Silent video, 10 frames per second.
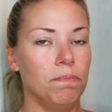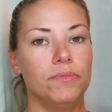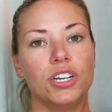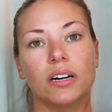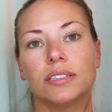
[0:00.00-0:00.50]

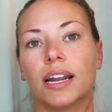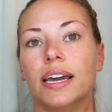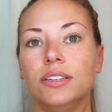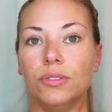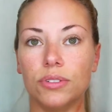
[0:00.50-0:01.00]
gel that I
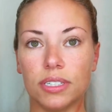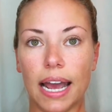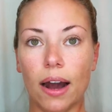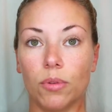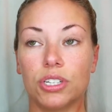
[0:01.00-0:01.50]
use
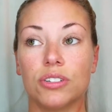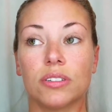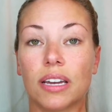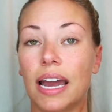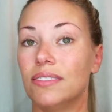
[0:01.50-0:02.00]
now, which
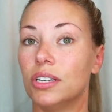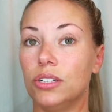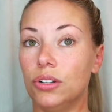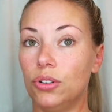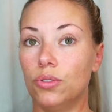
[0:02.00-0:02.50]
is kind of a
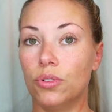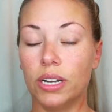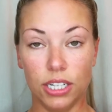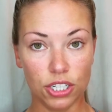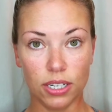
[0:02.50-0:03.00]
new
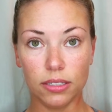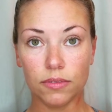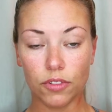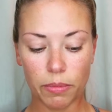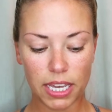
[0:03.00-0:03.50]

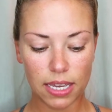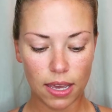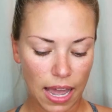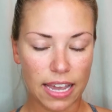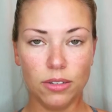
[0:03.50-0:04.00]
addition for me.
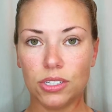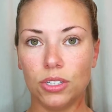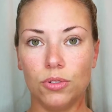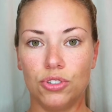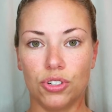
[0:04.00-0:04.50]
I used to
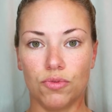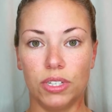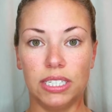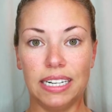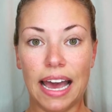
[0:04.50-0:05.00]
use just
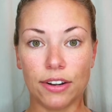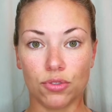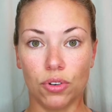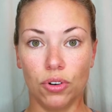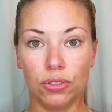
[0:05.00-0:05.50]
really
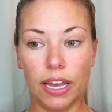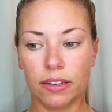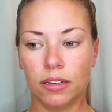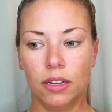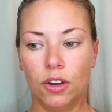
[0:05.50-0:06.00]
natural,
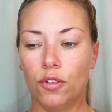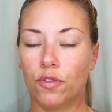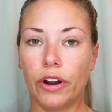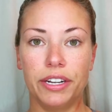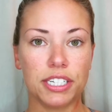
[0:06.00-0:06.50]
like
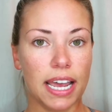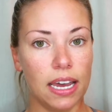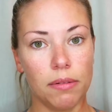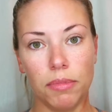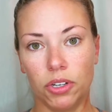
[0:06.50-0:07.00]
French
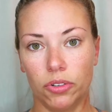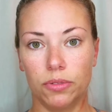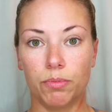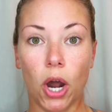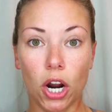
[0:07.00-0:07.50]
hand
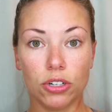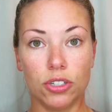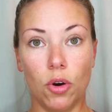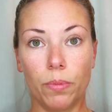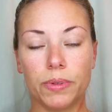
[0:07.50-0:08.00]
milled bar
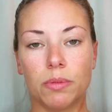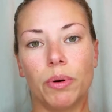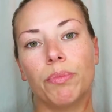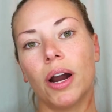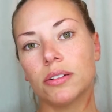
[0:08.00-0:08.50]
soaps,
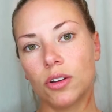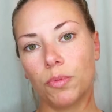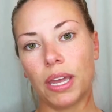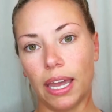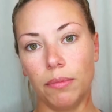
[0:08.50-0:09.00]
but bar
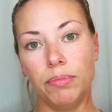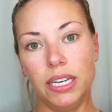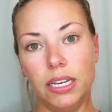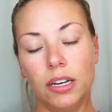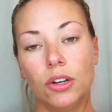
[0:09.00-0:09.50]
soap can
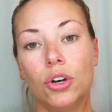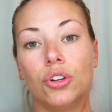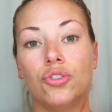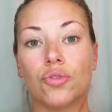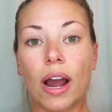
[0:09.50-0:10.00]
be
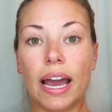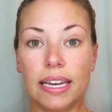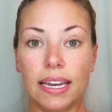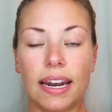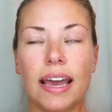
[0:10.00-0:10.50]

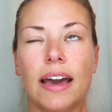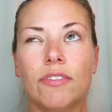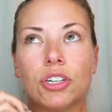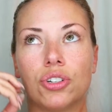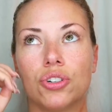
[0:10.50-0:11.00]
drying, and I
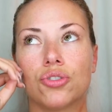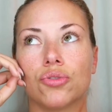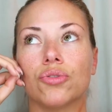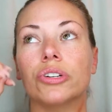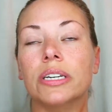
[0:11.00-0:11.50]
have
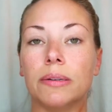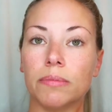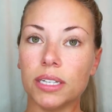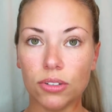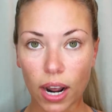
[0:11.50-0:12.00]

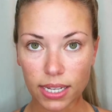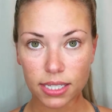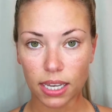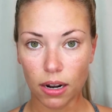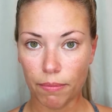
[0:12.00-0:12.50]
extremely dry
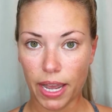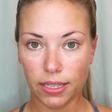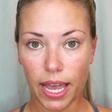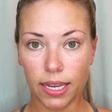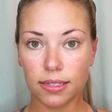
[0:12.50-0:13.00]
skin on my
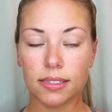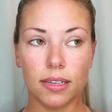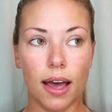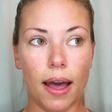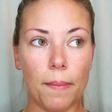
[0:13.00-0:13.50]
legs.
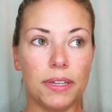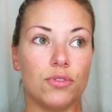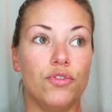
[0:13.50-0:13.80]
It